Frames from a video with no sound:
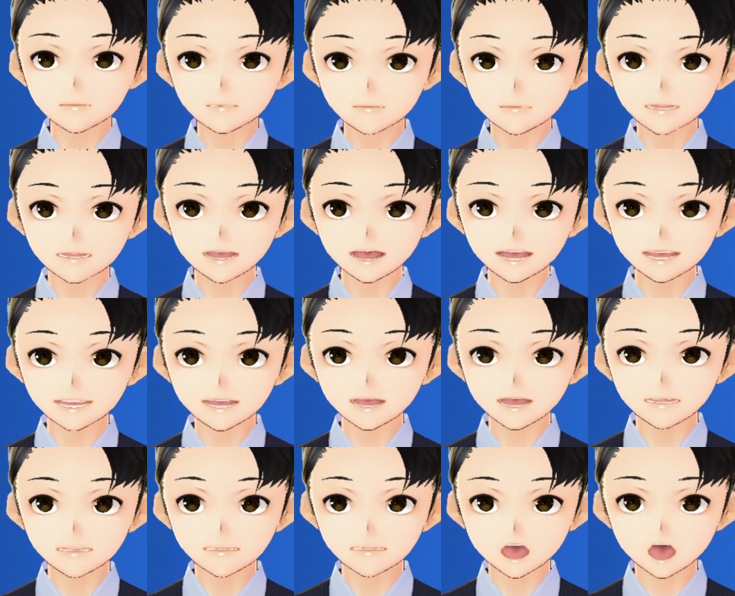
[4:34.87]
Okay,
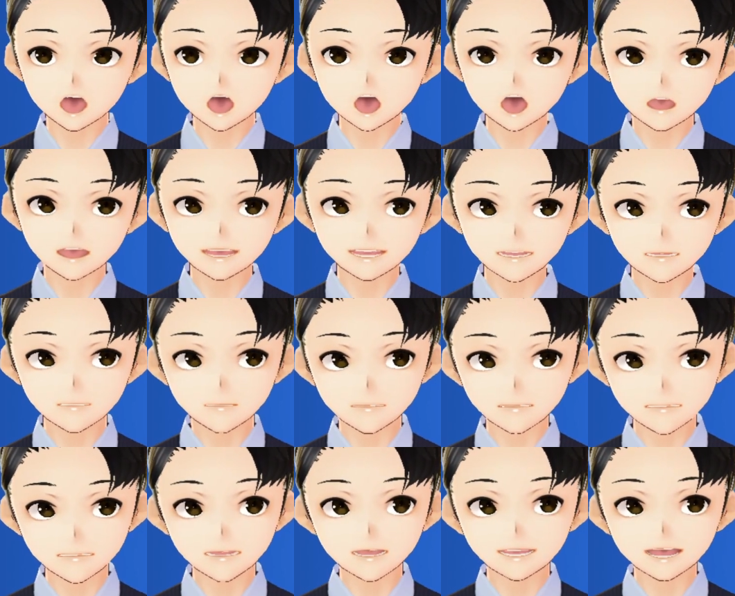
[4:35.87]
so
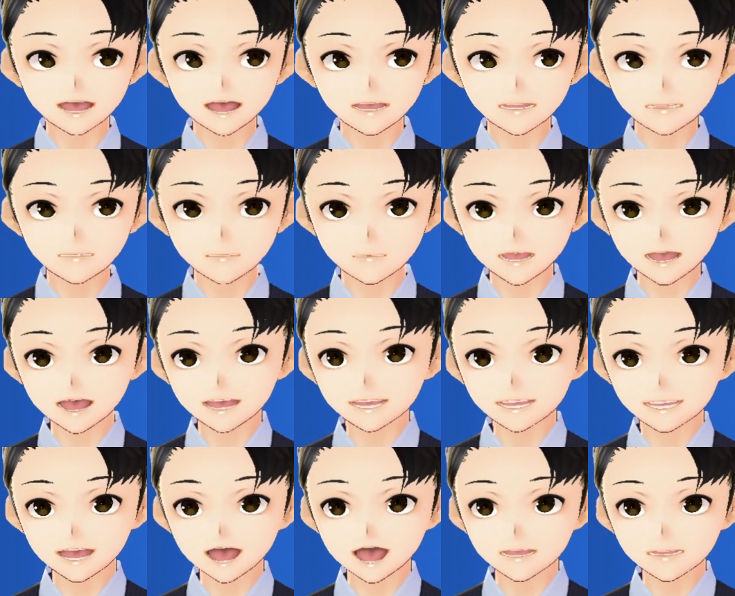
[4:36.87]
F6
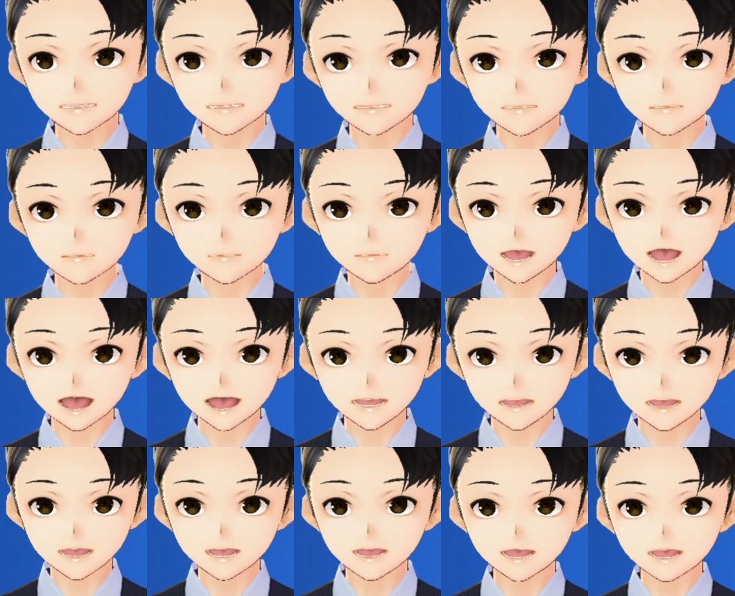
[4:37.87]
has a
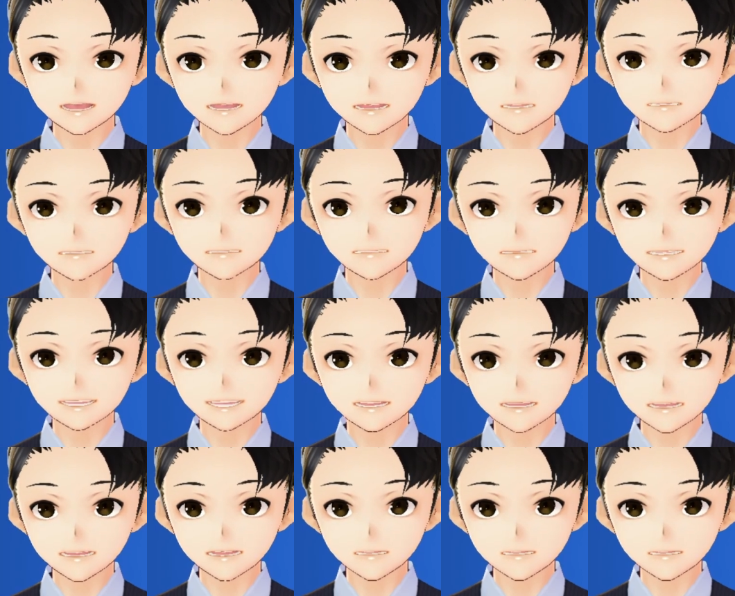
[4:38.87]
green cell.